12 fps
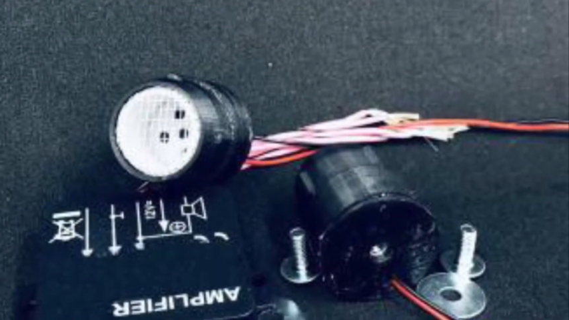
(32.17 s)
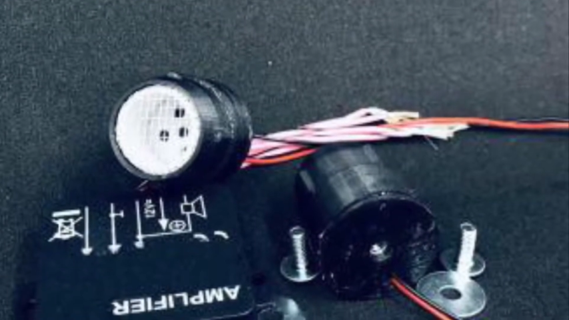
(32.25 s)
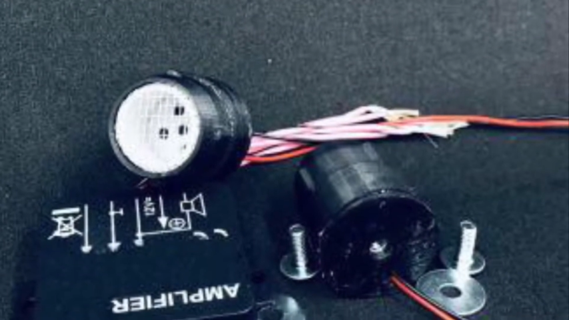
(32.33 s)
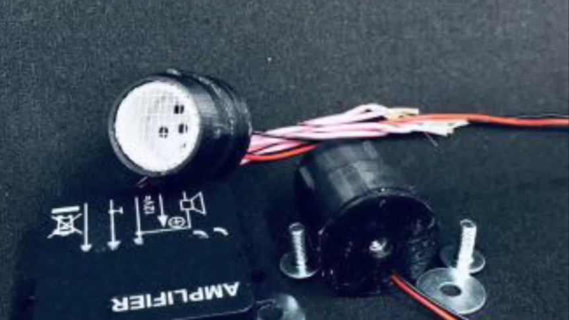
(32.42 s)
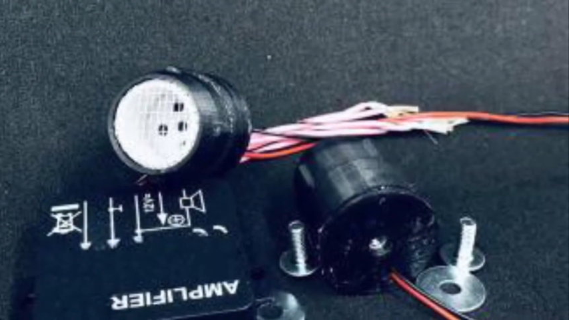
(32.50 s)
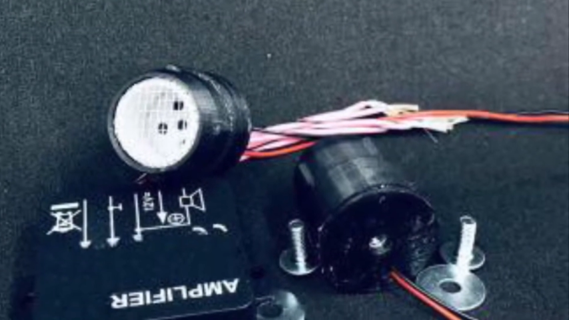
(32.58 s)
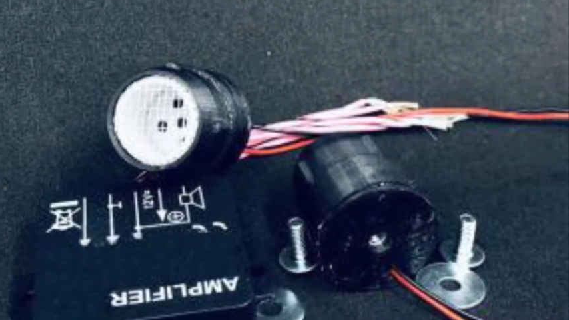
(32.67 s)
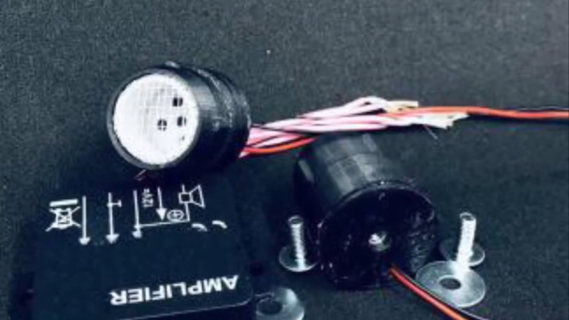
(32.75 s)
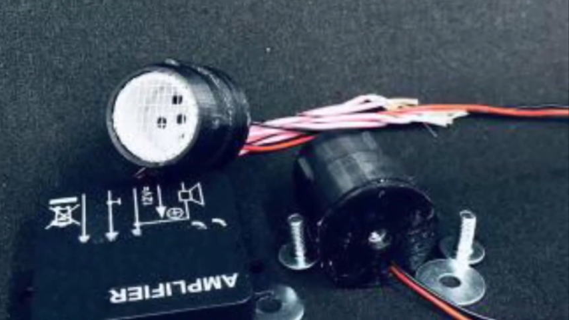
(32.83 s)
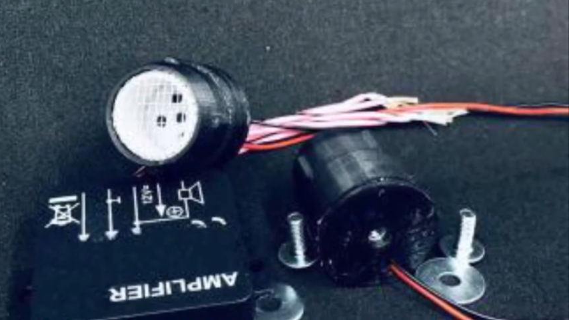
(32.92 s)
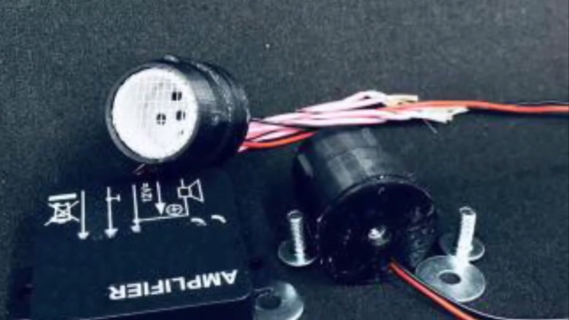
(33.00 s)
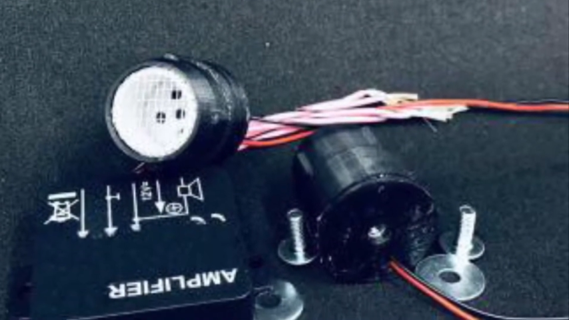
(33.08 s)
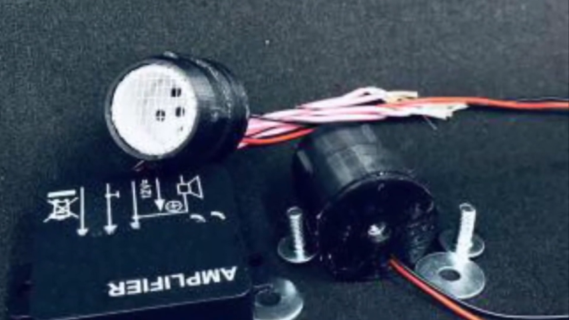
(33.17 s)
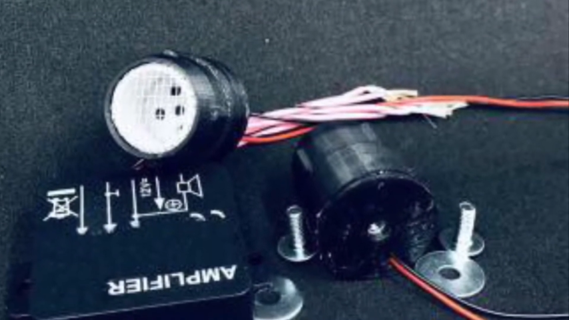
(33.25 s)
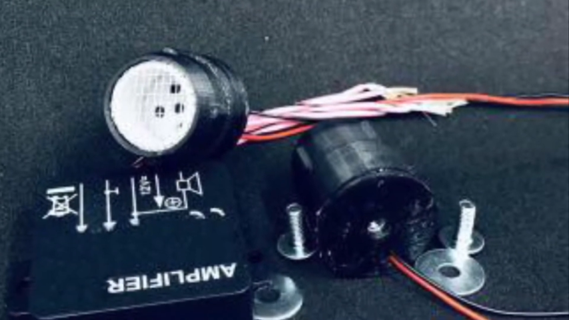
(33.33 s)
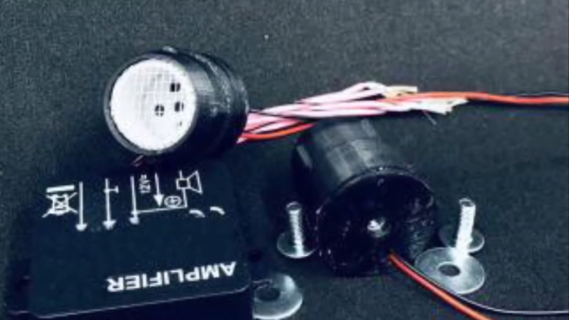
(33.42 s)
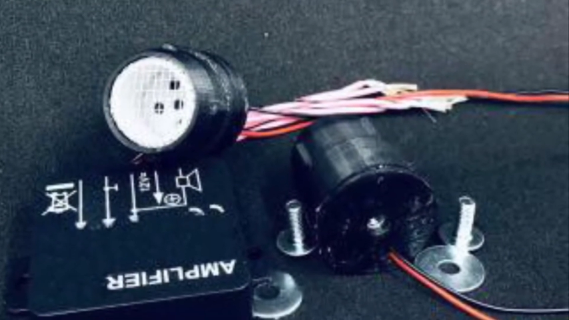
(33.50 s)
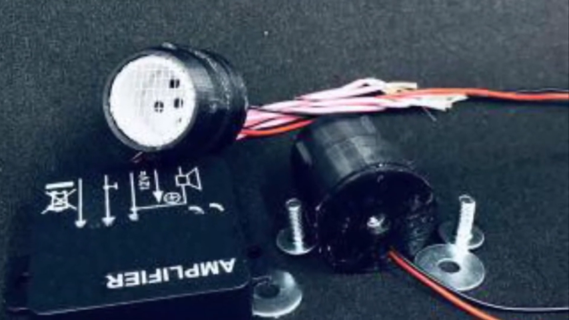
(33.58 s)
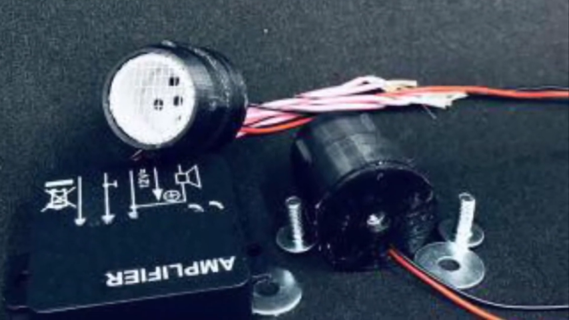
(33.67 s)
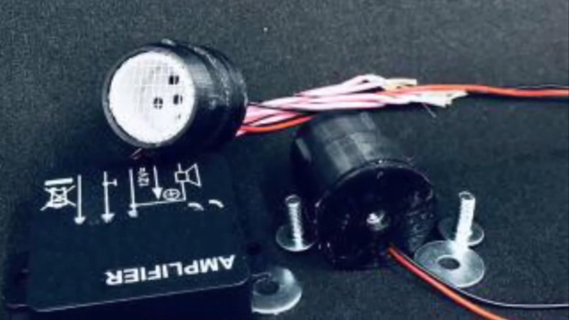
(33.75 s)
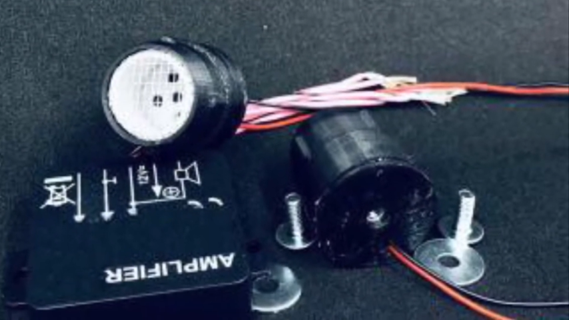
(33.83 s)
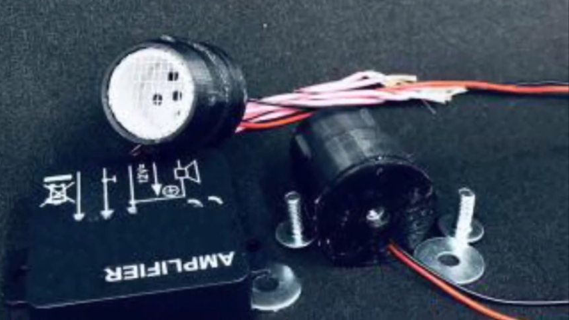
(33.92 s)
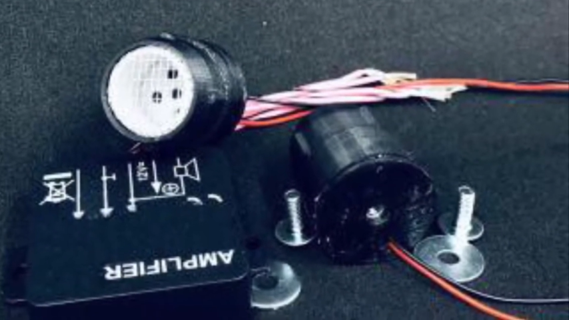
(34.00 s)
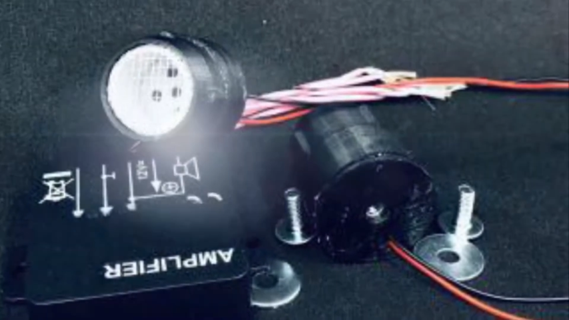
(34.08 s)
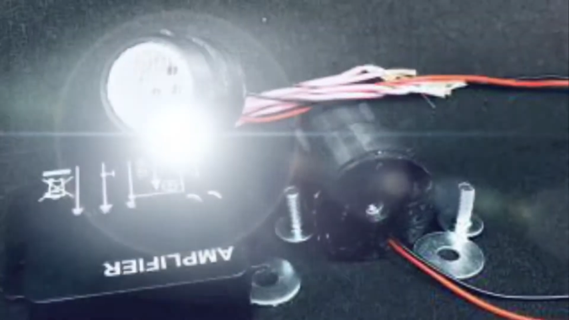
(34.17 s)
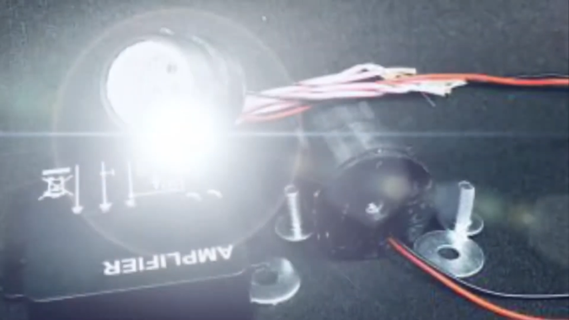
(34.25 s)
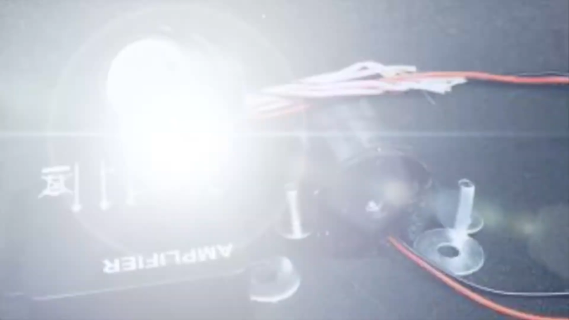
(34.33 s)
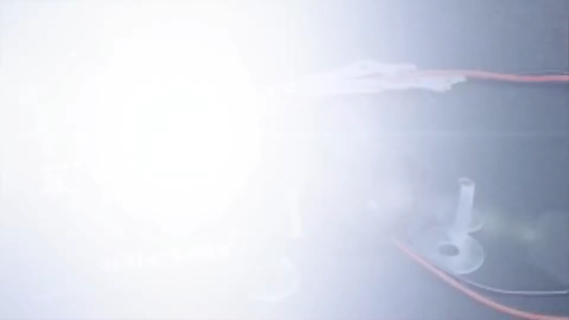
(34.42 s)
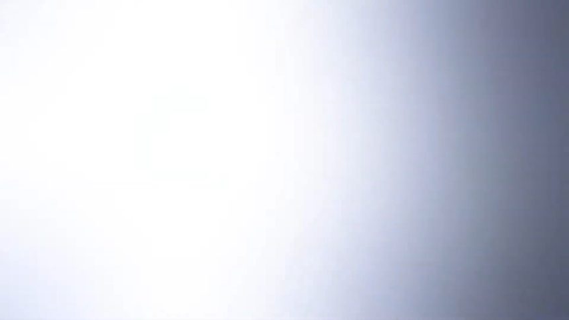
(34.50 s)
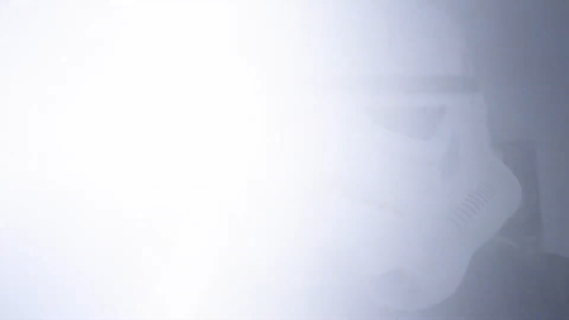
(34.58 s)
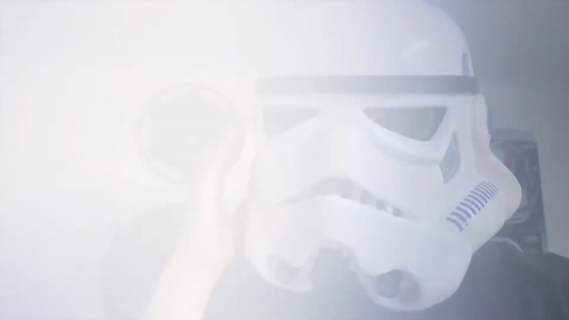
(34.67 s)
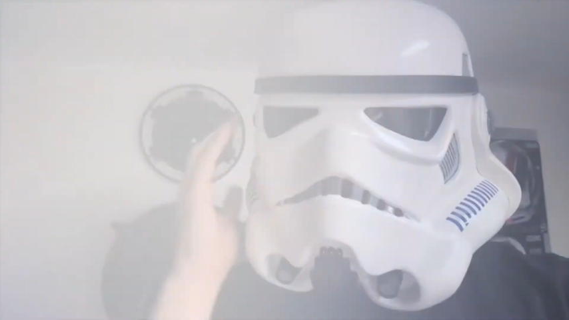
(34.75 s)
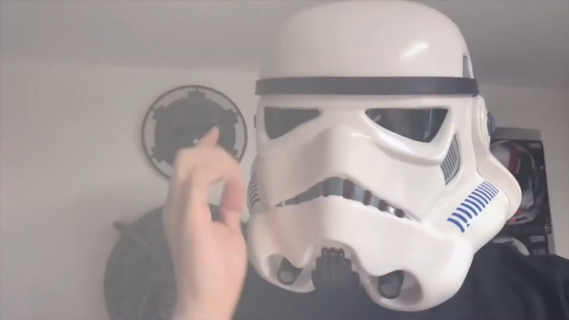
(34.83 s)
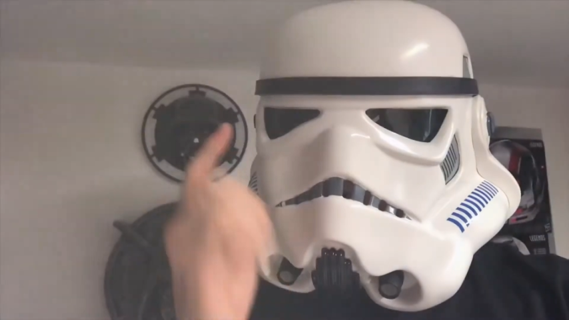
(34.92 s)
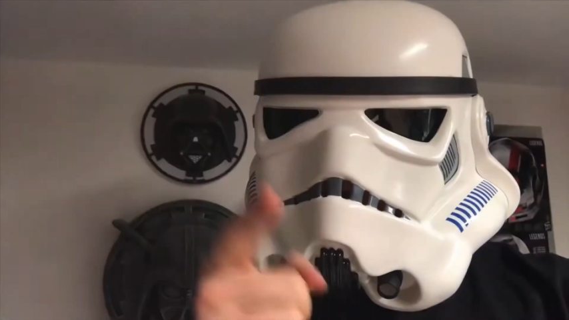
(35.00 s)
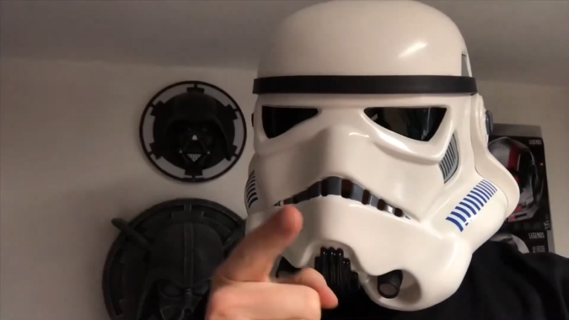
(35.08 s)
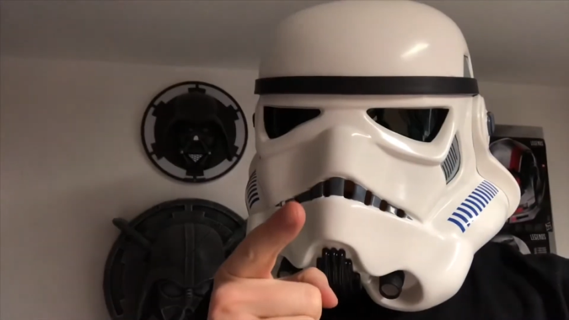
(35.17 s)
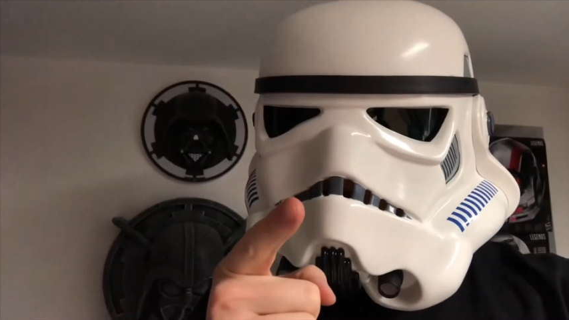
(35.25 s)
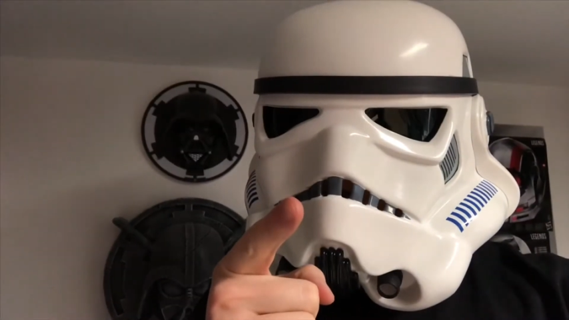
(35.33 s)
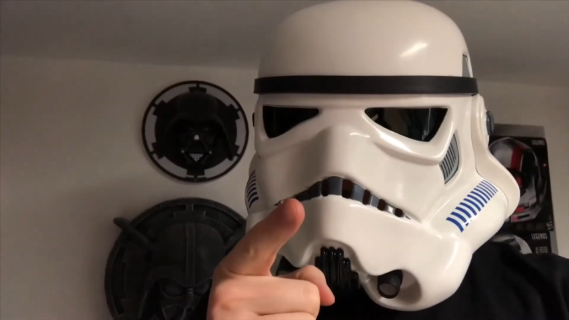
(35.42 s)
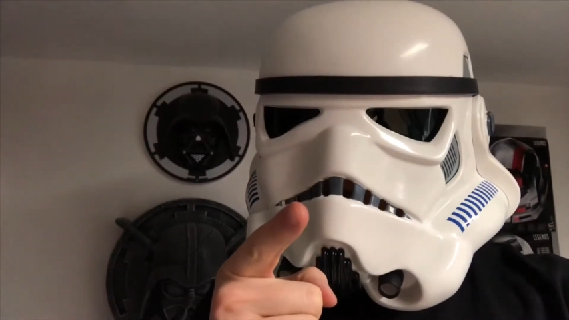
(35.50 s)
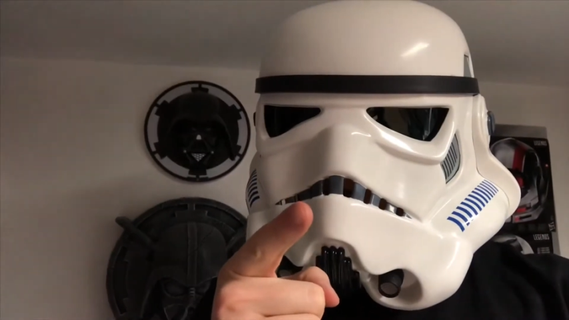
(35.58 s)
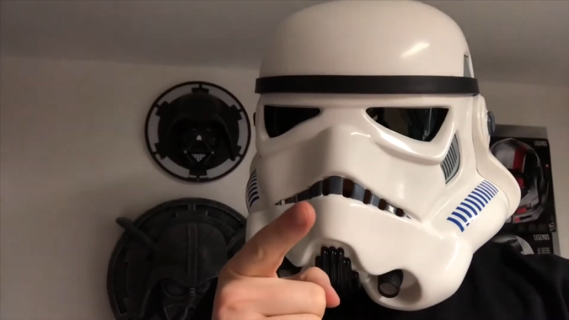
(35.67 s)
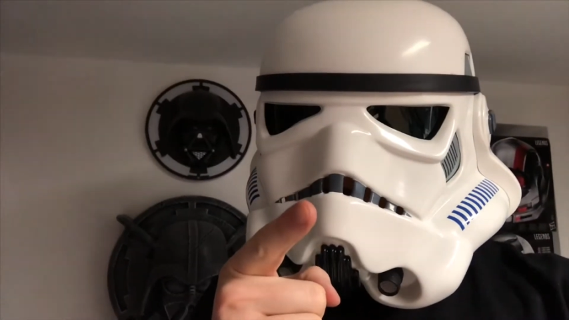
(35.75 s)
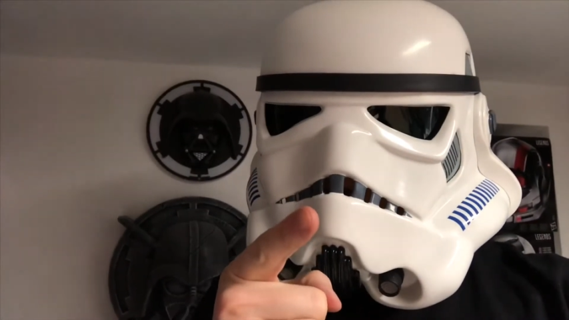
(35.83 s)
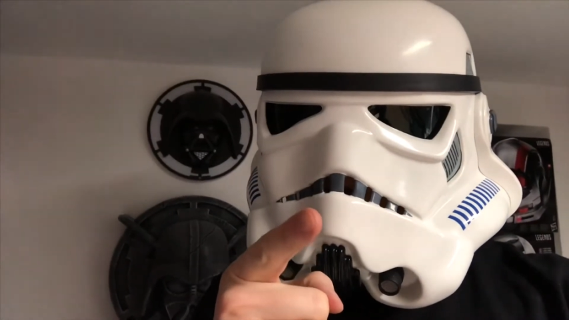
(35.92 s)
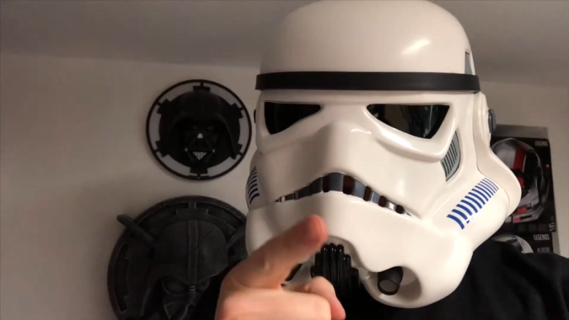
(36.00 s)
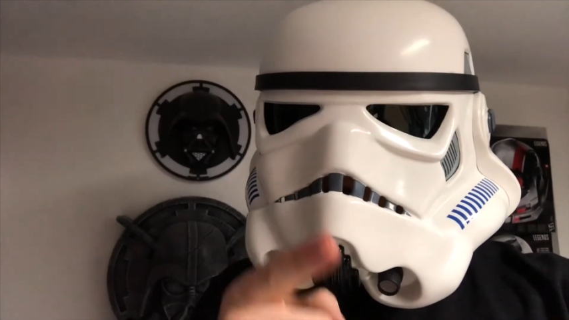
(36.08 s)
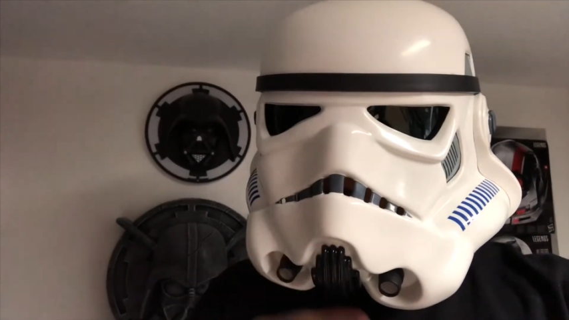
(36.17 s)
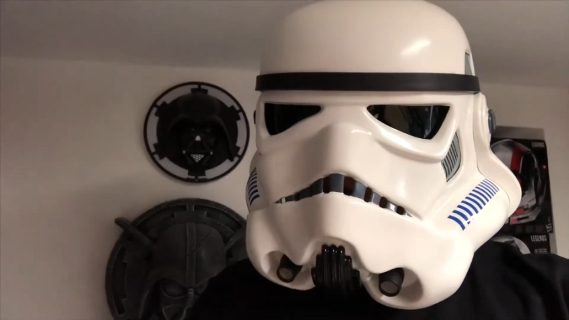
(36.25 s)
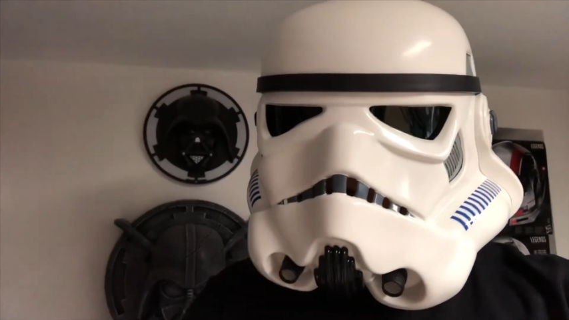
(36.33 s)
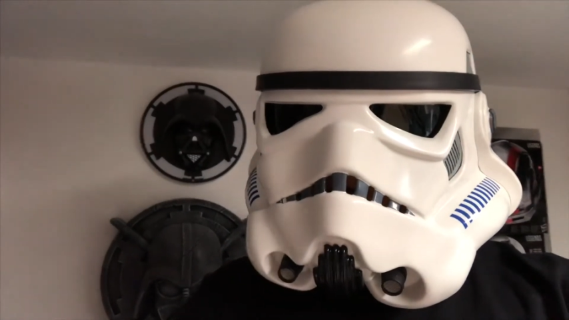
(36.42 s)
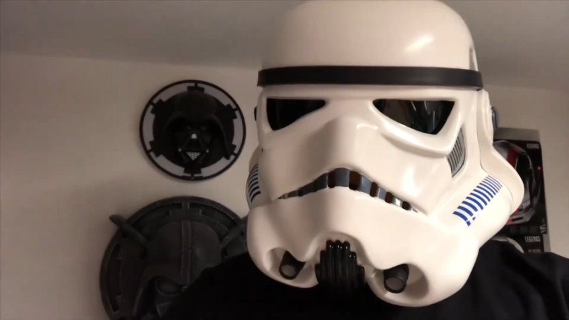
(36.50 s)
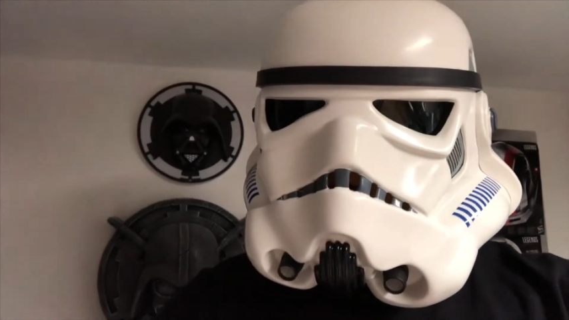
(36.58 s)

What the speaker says: [unreadable: no face in view]